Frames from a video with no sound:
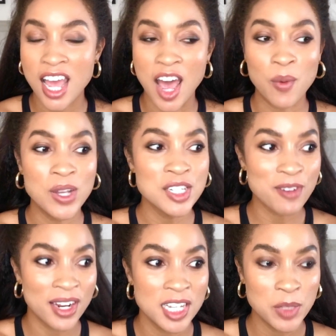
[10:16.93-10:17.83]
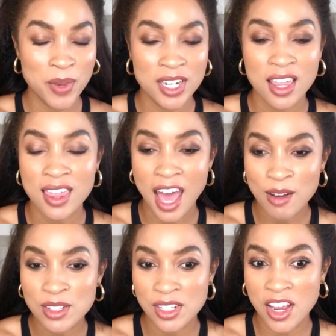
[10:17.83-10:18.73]
I wasn't ready to spend
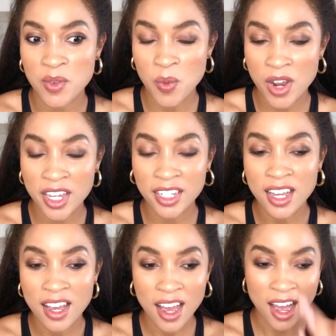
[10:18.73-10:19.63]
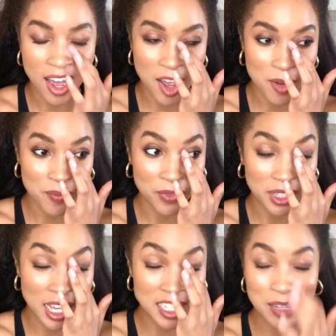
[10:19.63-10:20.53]
$1,000 on one,
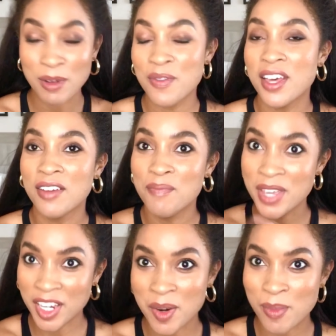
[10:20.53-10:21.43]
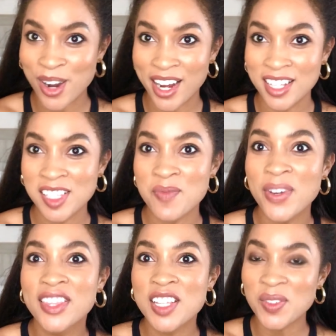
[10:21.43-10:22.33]
like some of the bigger brands,
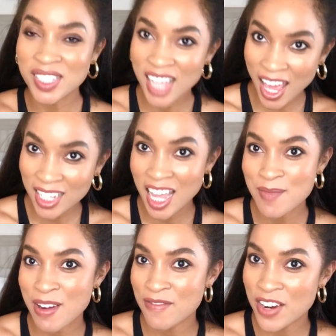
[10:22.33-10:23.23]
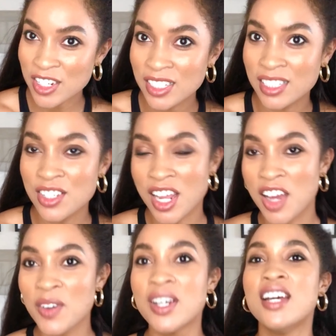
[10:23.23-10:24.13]
but this was kind of like my first, you know,